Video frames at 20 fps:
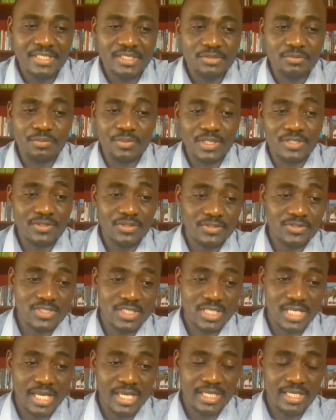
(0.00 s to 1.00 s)

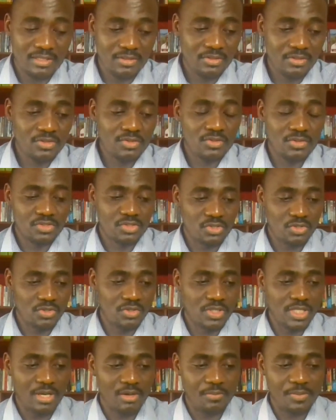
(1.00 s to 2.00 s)
because I cannot control
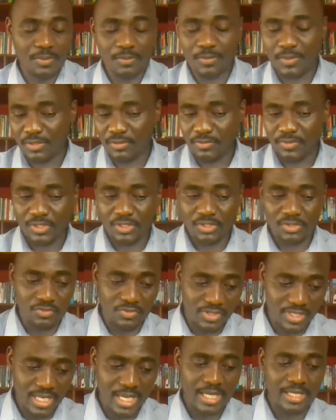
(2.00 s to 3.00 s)
how people are going to
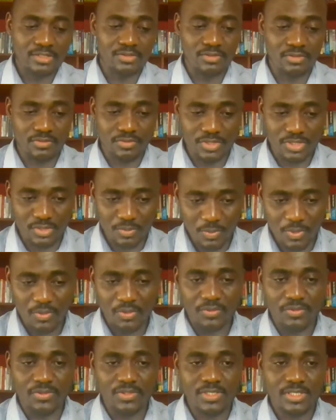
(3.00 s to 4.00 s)
react or
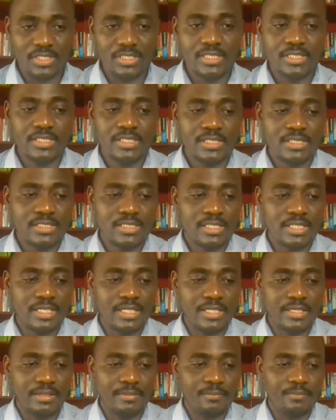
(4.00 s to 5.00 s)
respond.
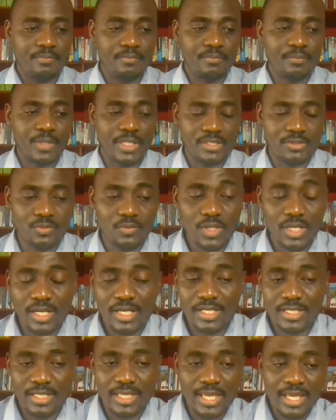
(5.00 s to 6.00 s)
But what I
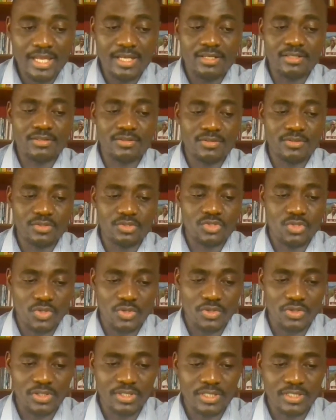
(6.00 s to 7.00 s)
can
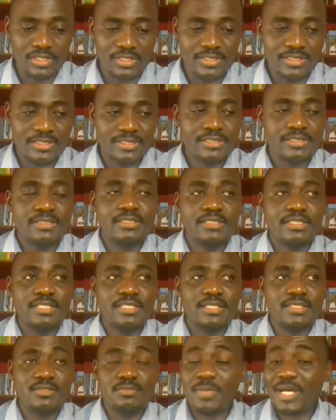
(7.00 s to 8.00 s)
control
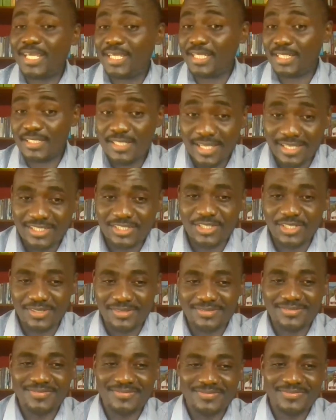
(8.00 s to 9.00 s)
is my intention.
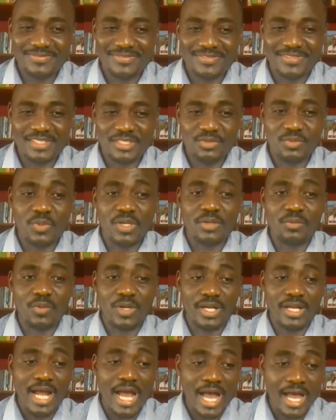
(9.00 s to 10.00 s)
It's what
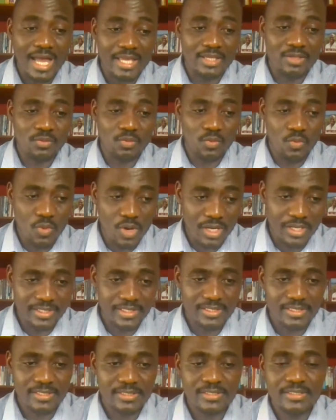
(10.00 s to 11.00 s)
I
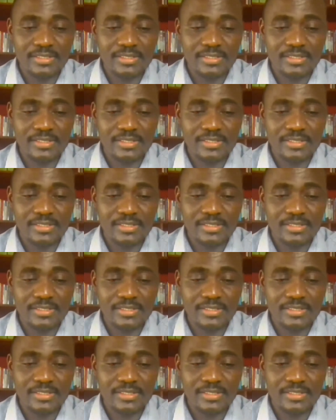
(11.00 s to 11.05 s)
want.